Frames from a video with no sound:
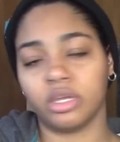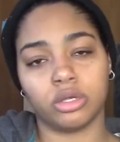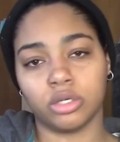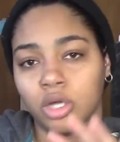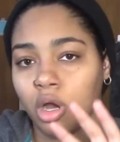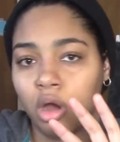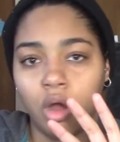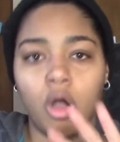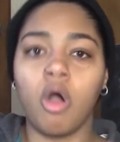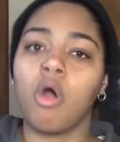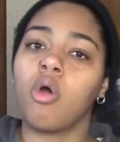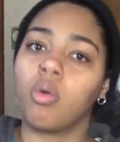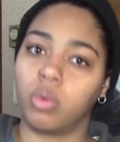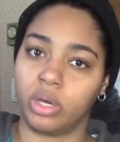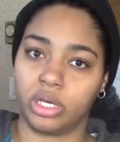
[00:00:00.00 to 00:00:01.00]
There are
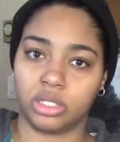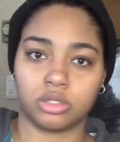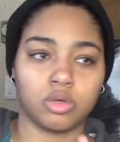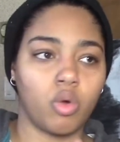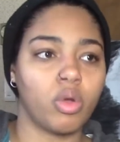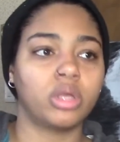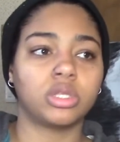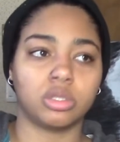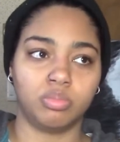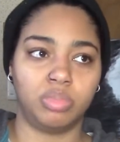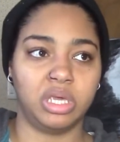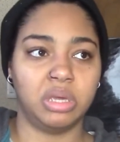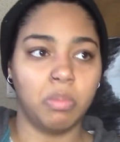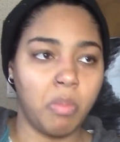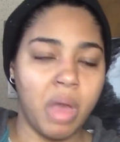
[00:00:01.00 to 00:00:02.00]
always going to
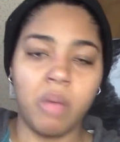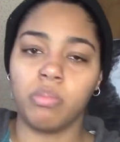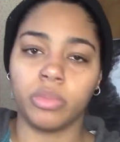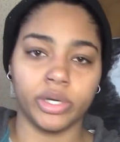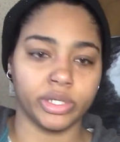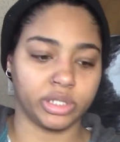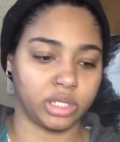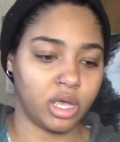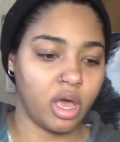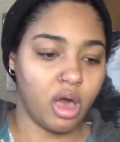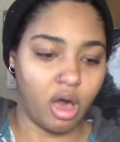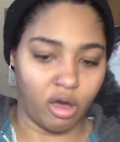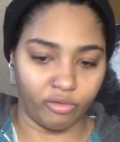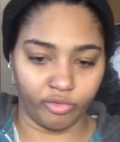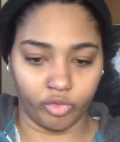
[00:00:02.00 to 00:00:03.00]
be members
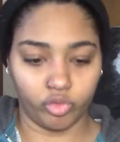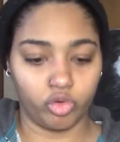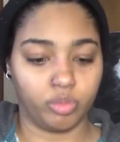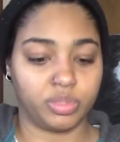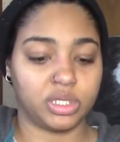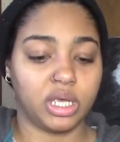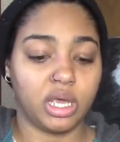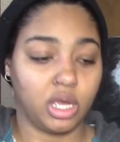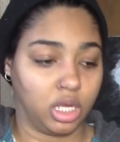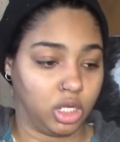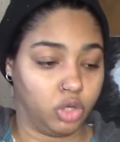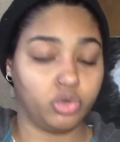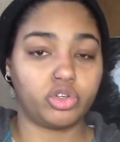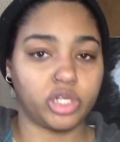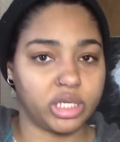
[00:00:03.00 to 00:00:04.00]
of groups,
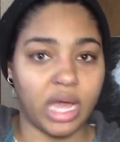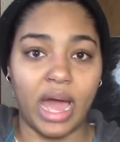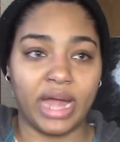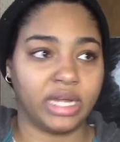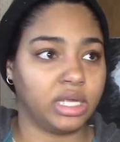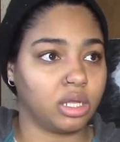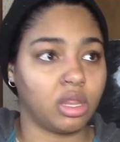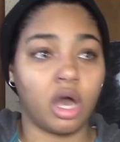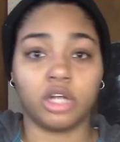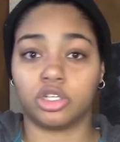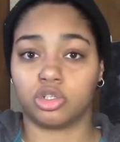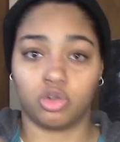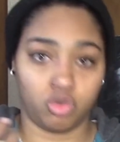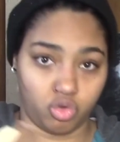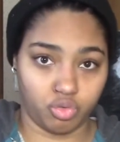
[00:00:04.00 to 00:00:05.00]
usually
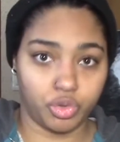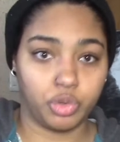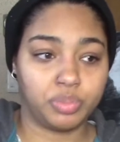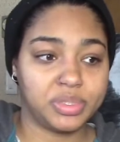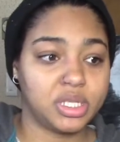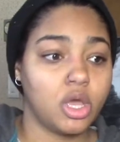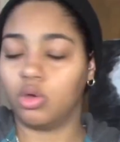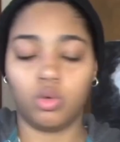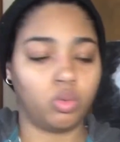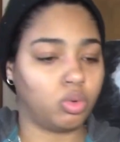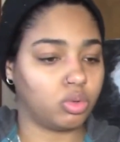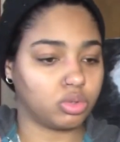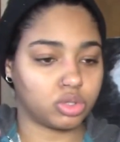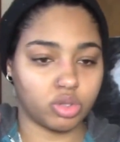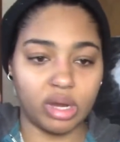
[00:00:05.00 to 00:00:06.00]
ideological groups, who
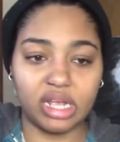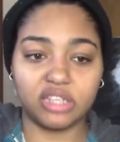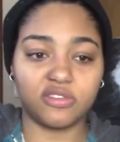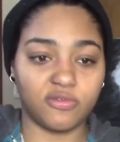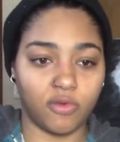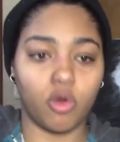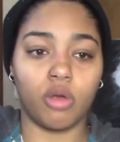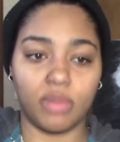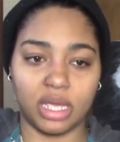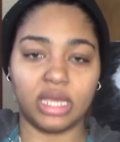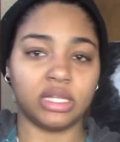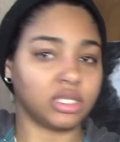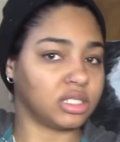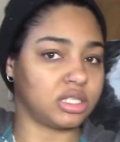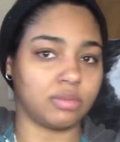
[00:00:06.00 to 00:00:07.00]
will transform it
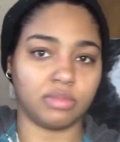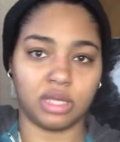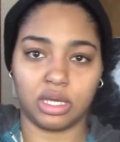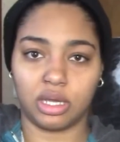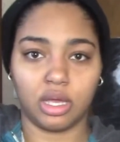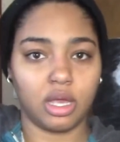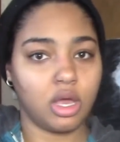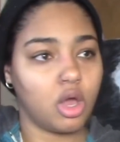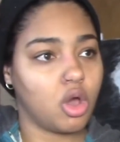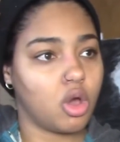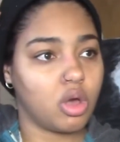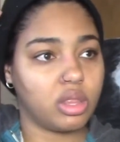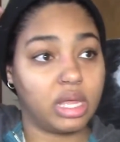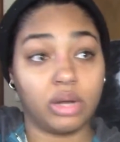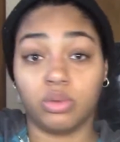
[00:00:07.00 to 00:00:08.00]
into something
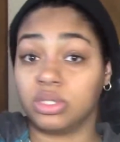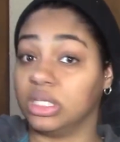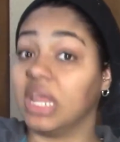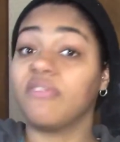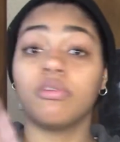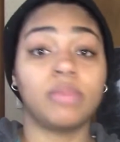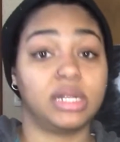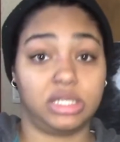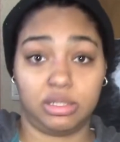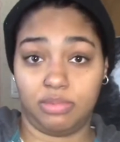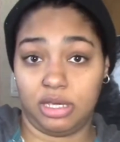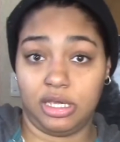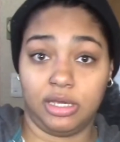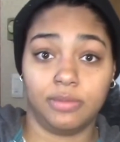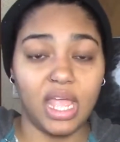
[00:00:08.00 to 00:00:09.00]
that it was never meant to
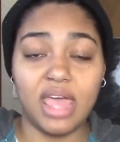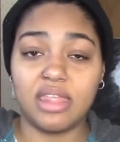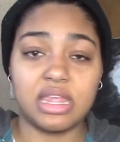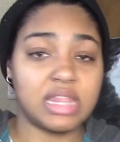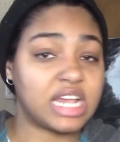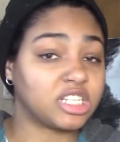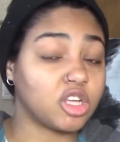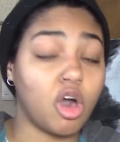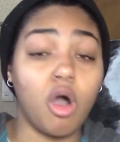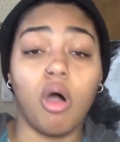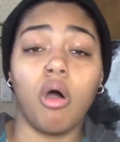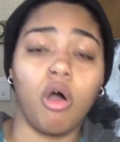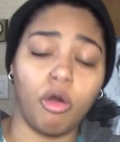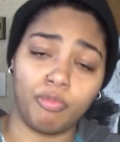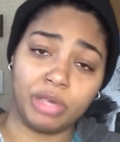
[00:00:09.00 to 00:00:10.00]
be, and then that's
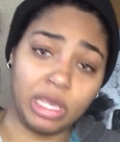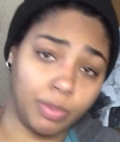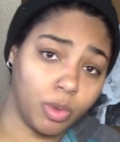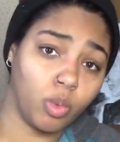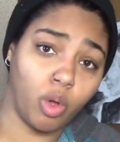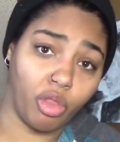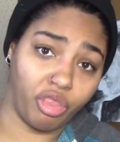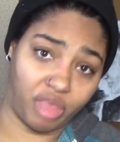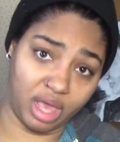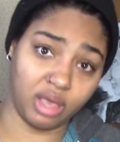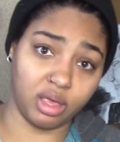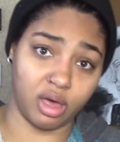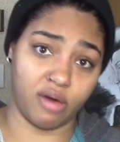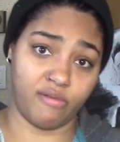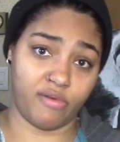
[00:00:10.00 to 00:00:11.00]
all people will
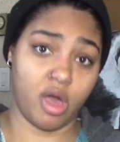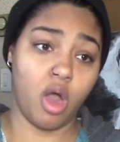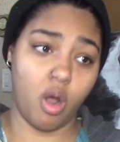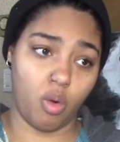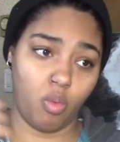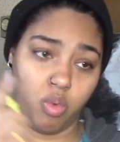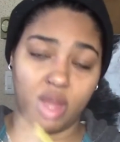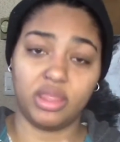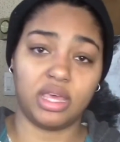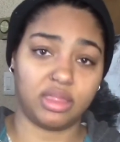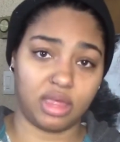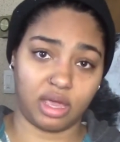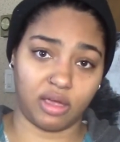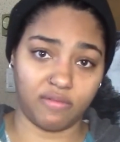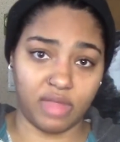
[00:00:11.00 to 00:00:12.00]
think of when they
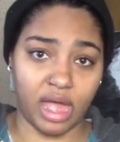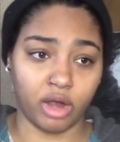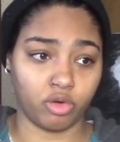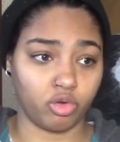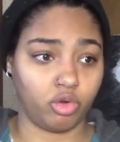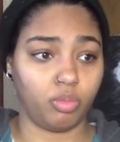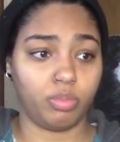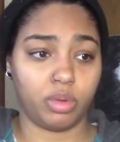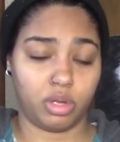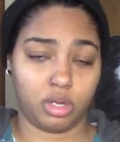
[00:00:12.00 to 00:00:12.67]
think of that group.